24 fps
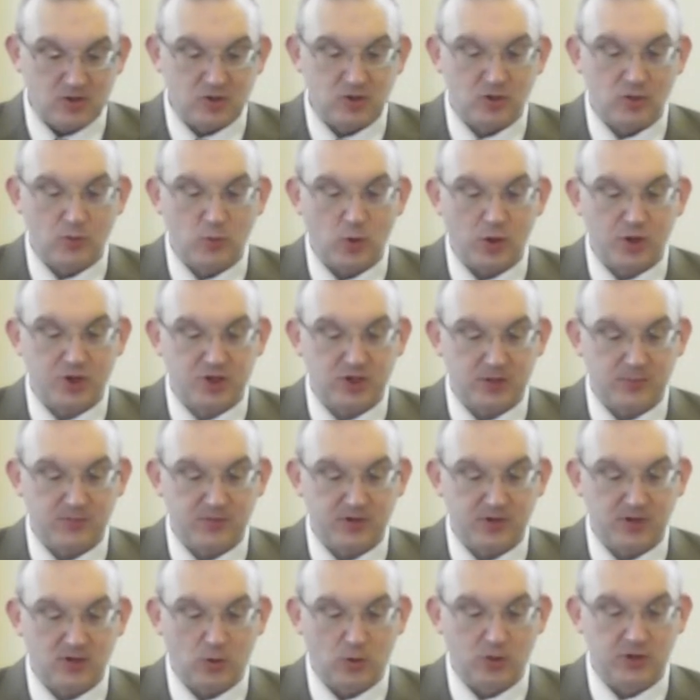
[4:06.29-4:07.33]
nor worship the
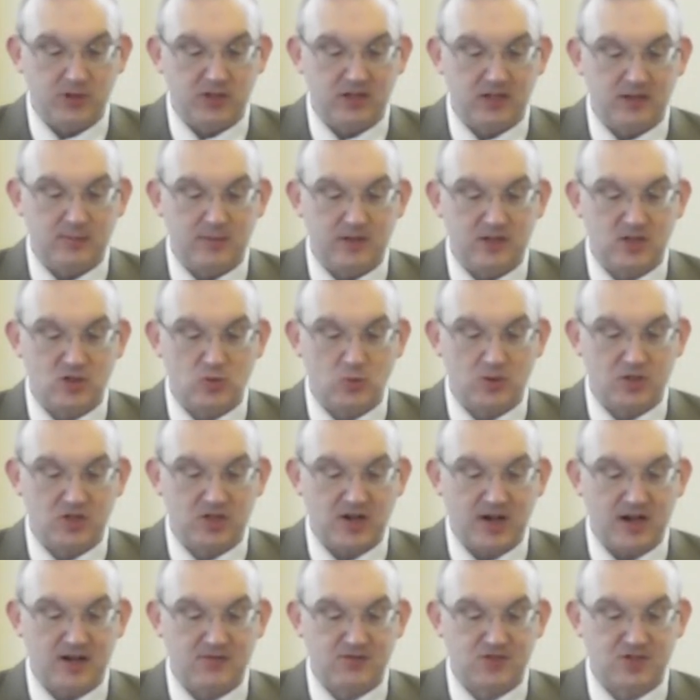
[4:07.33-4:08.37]
golden image which
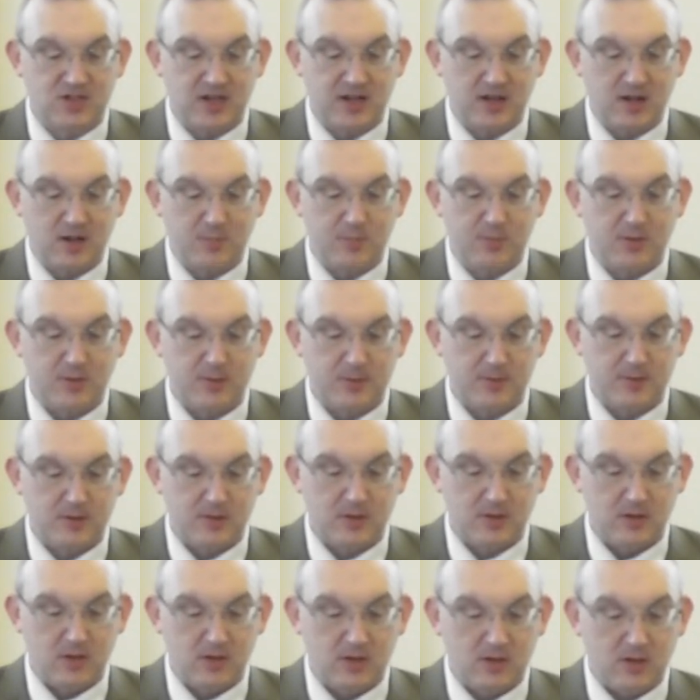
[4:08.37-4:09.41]
I have set up?